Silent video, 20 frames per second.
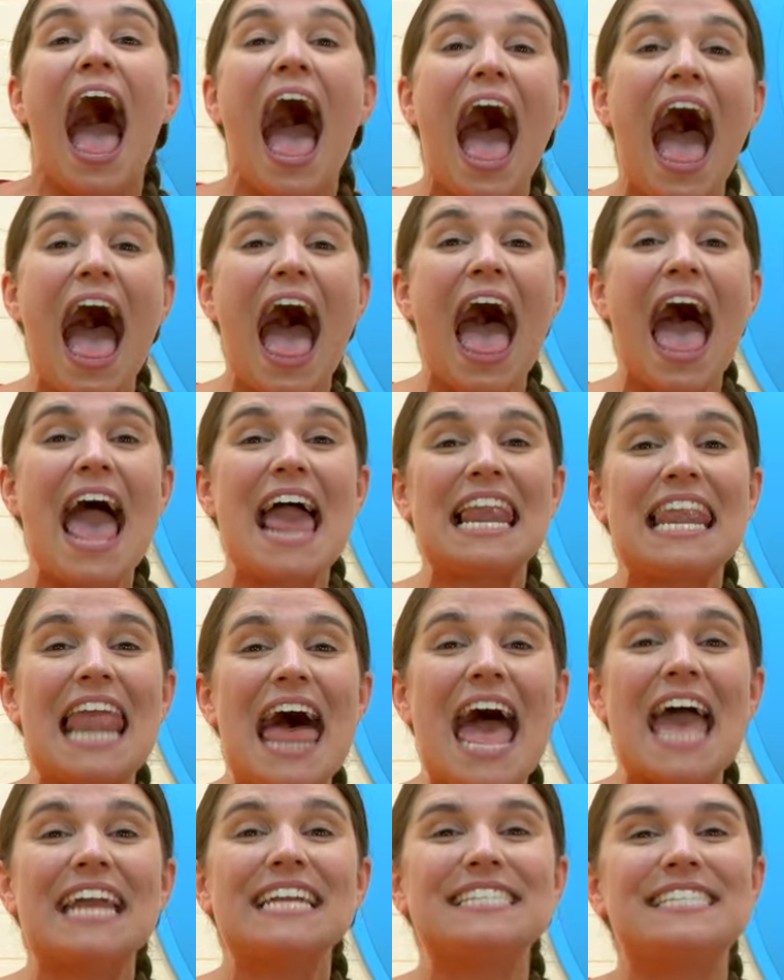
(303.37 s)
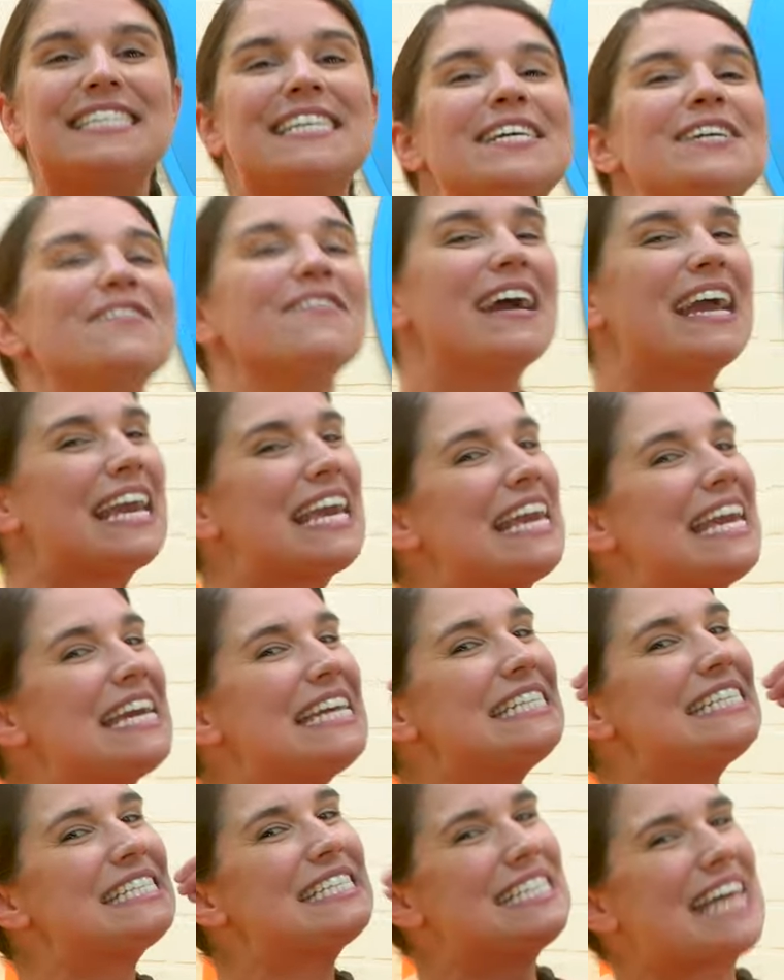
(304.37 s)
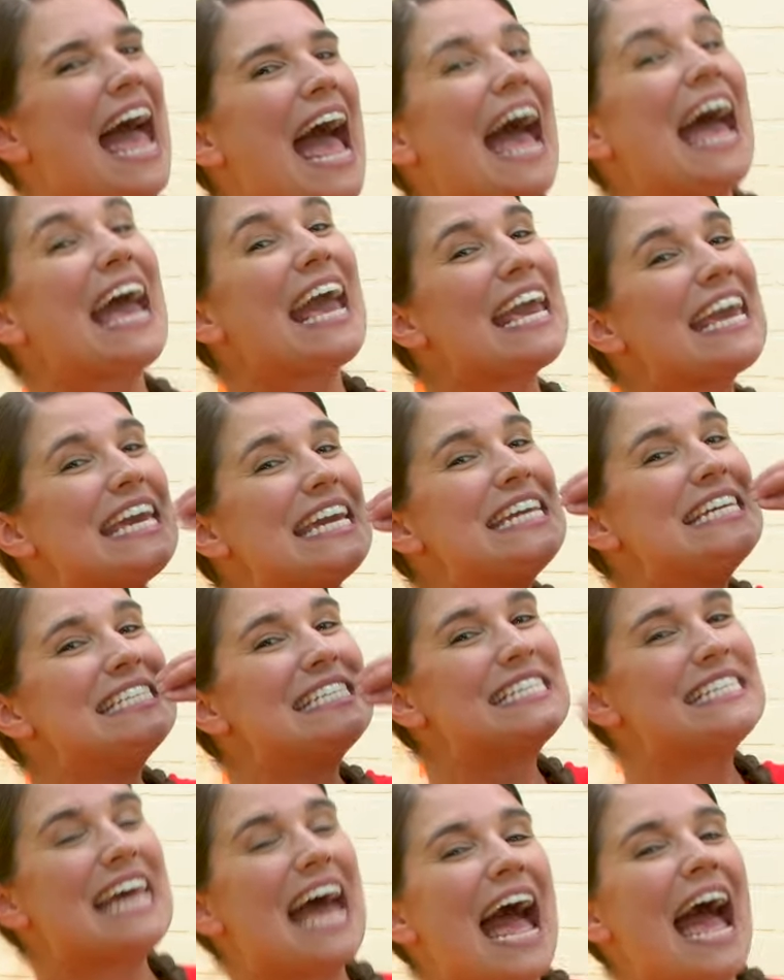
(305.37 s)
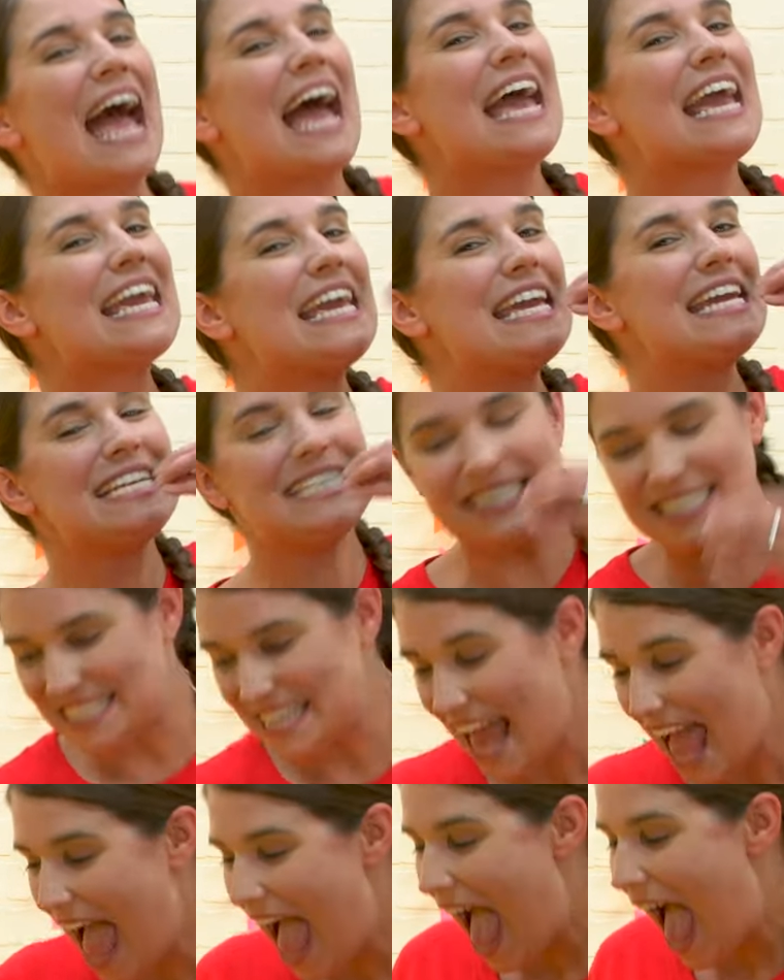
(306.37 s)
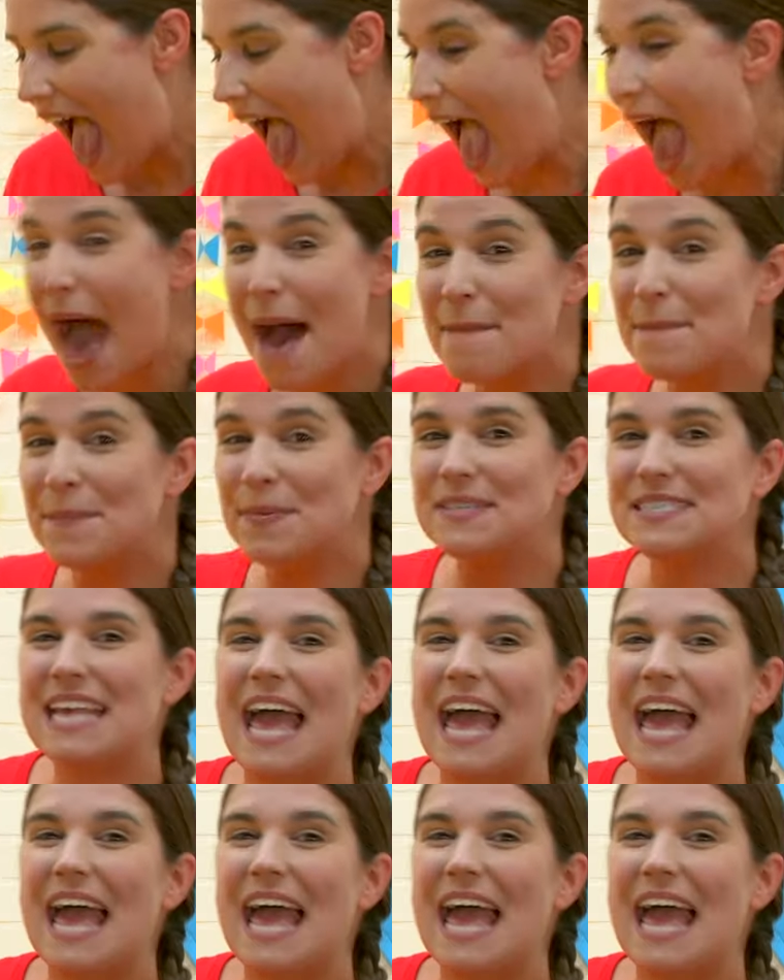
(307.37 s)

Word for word: I like to eat, eat, eat apples